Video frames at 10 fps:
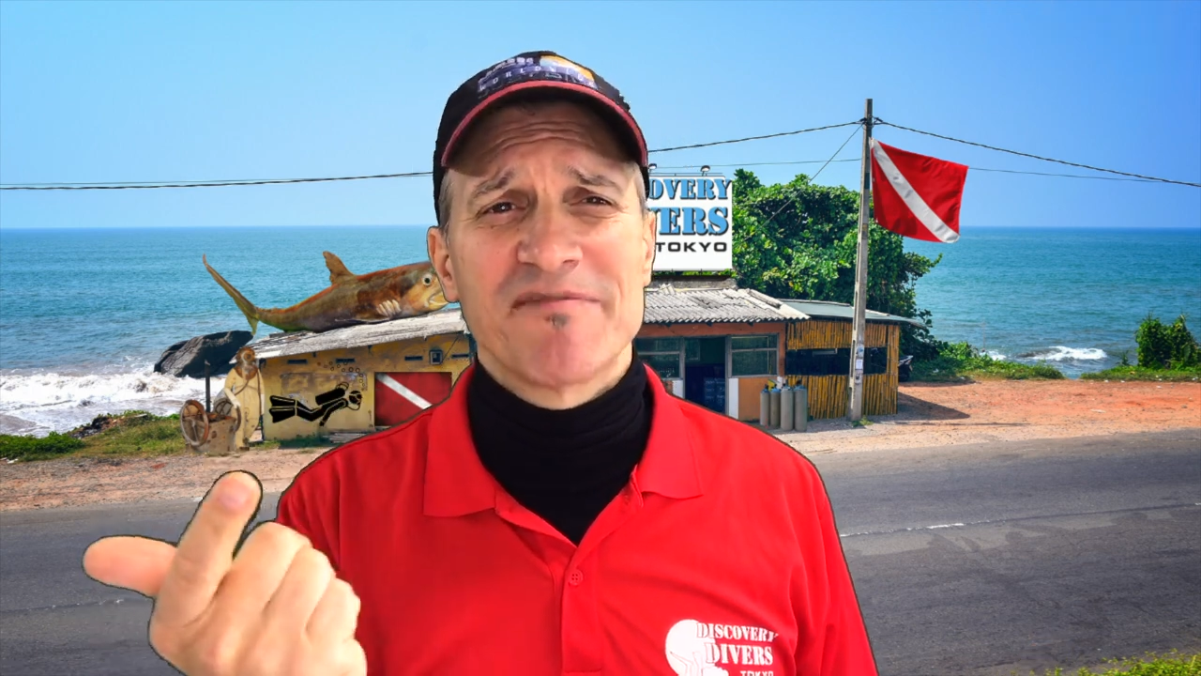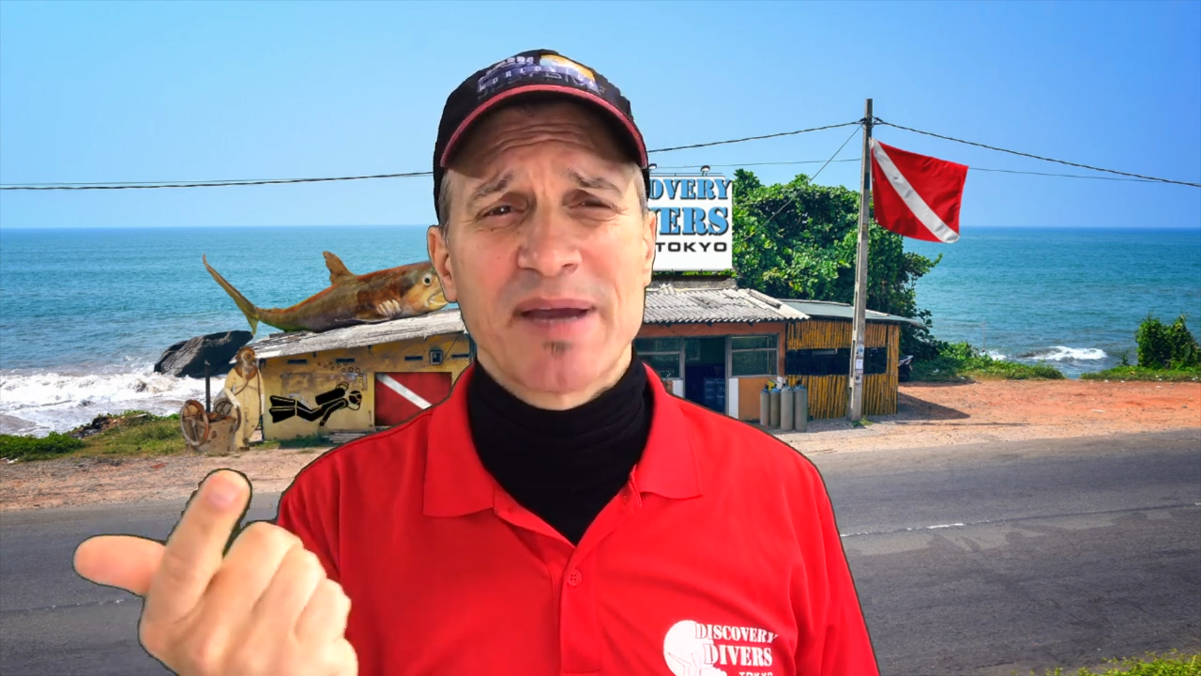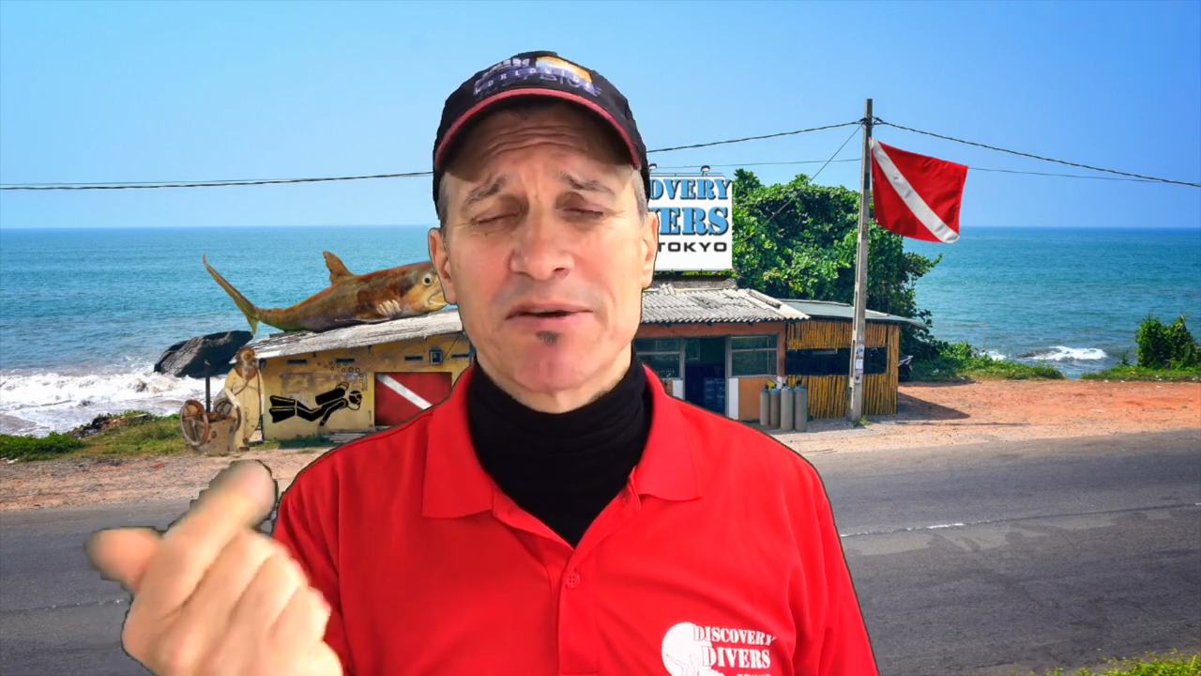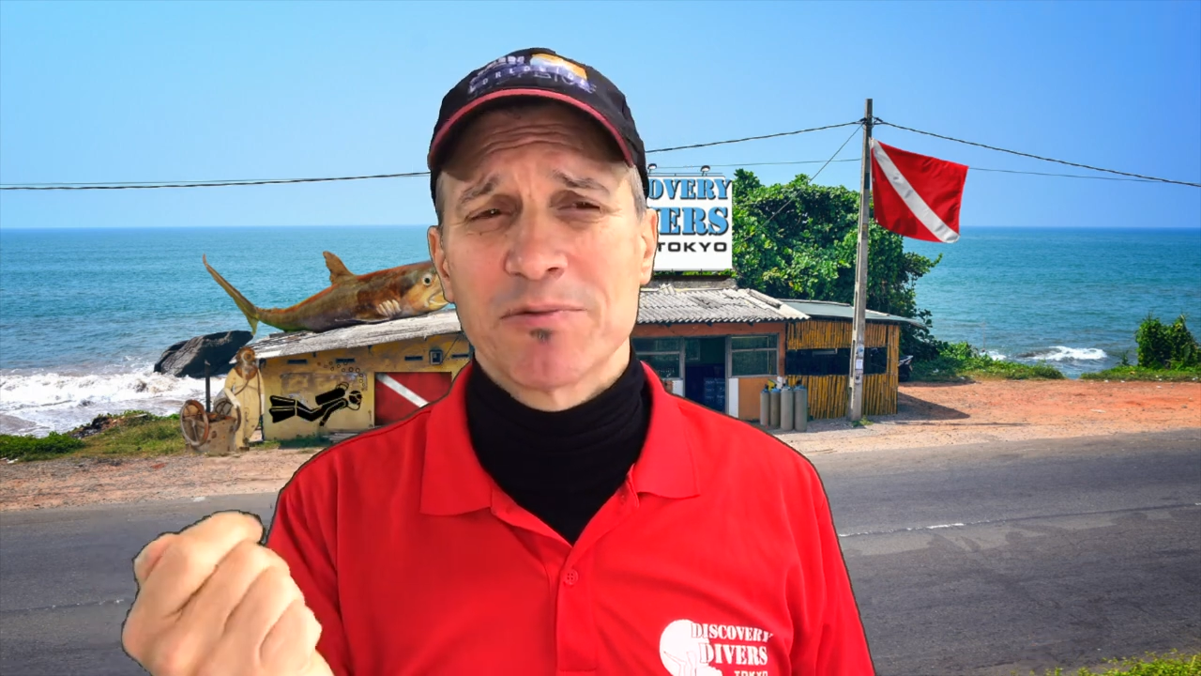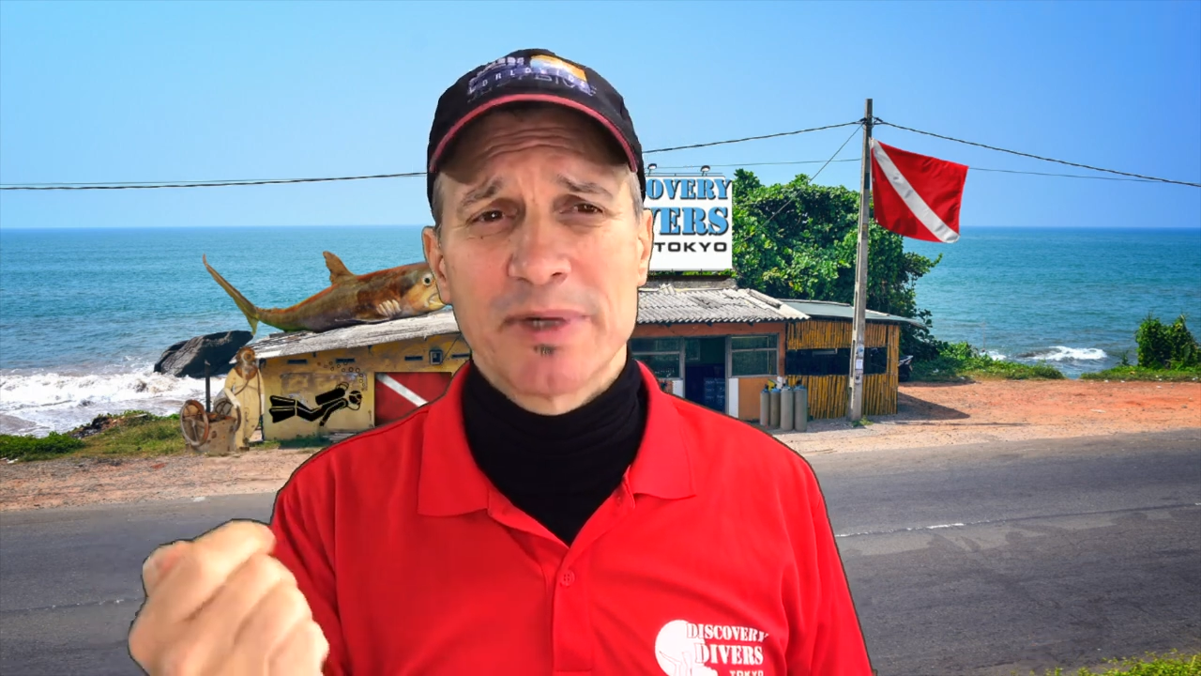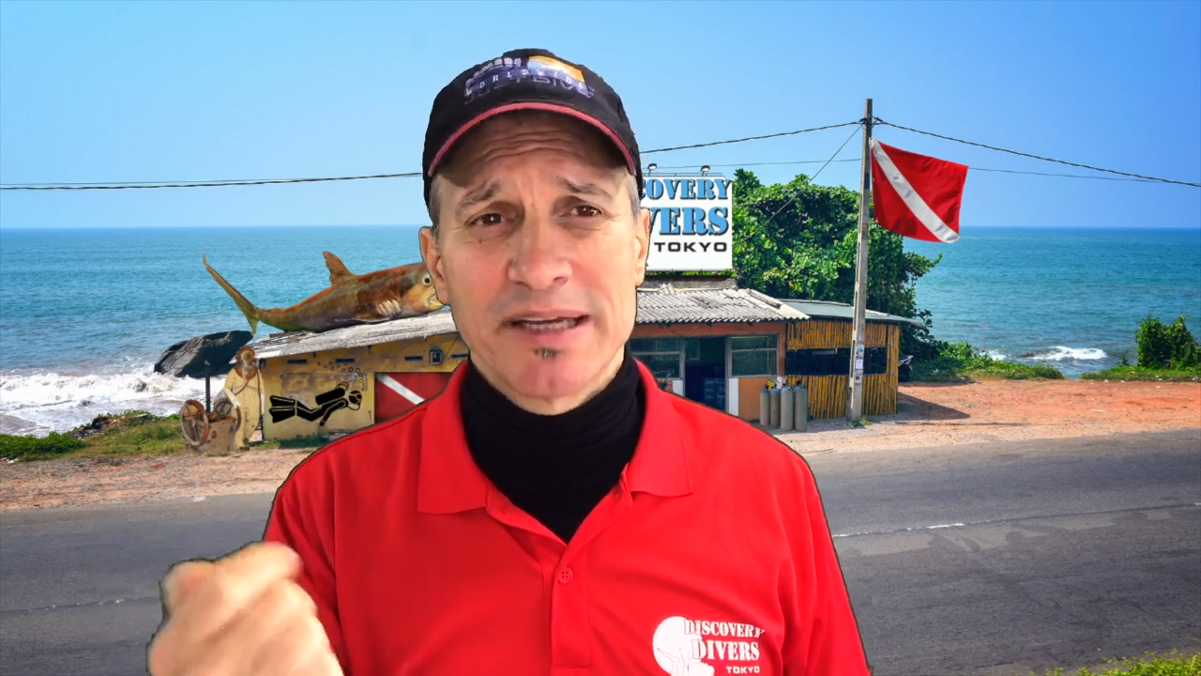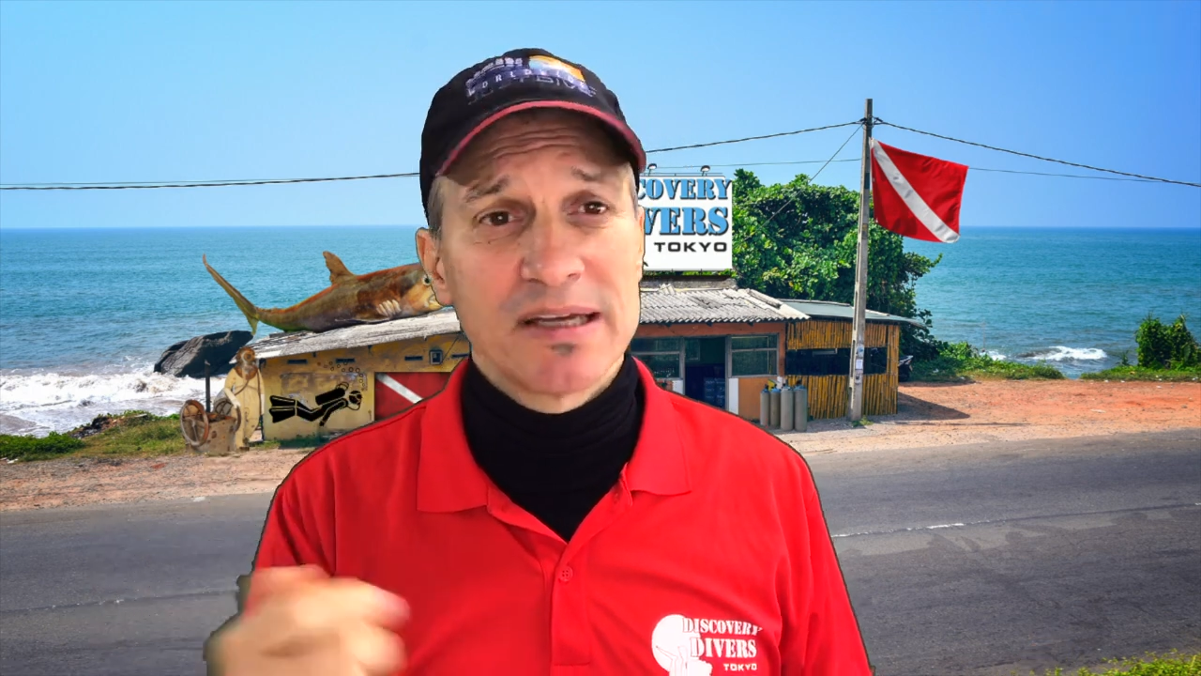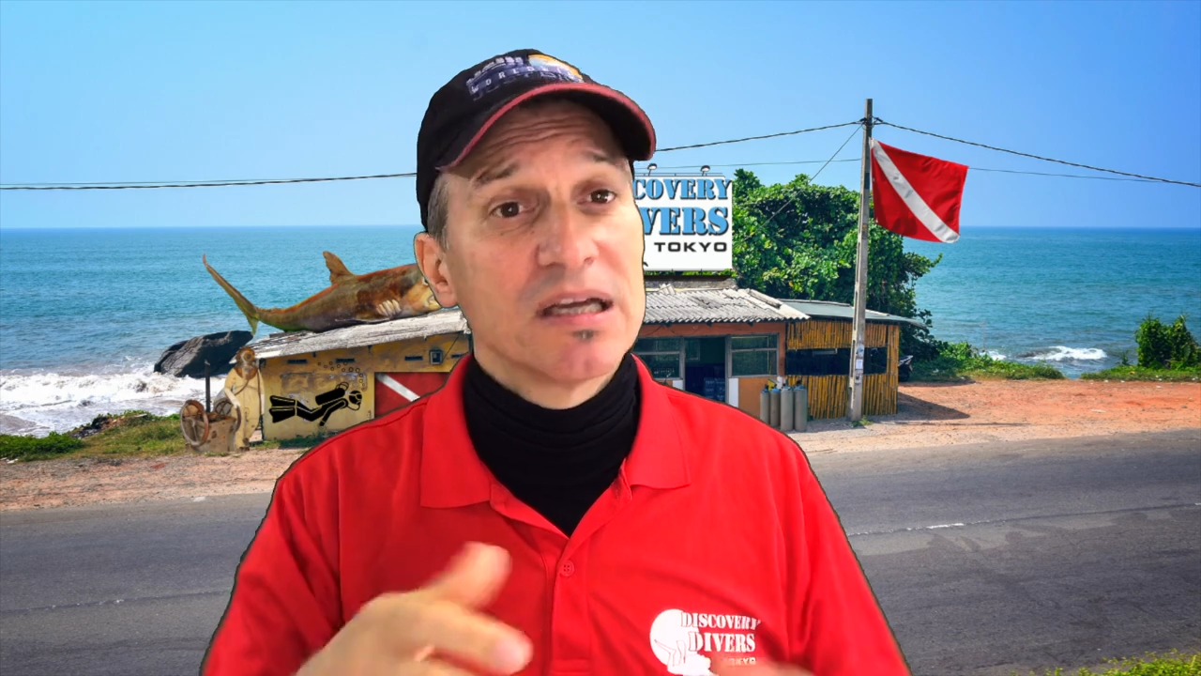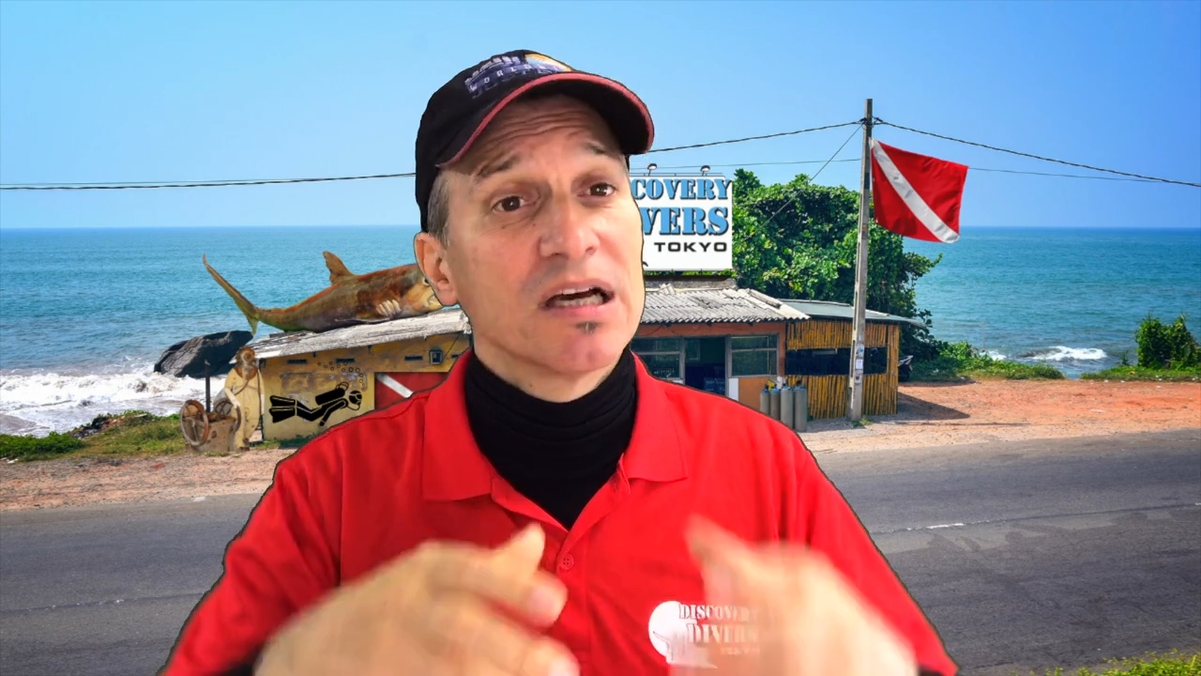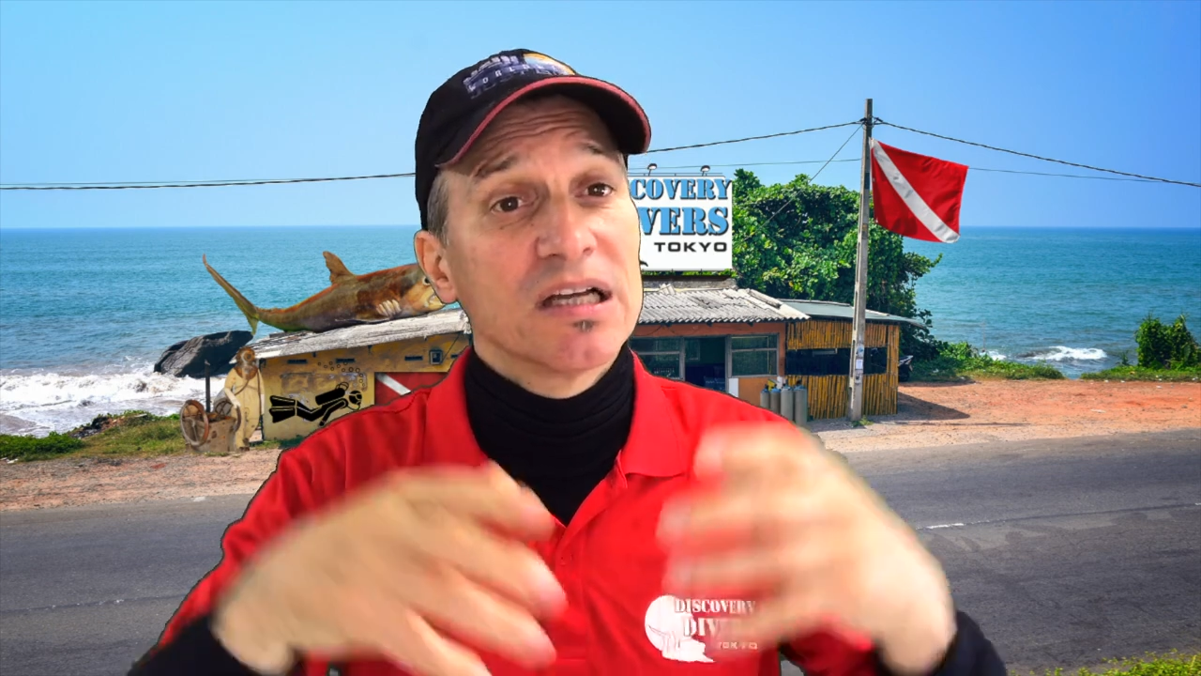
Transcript: pound wing,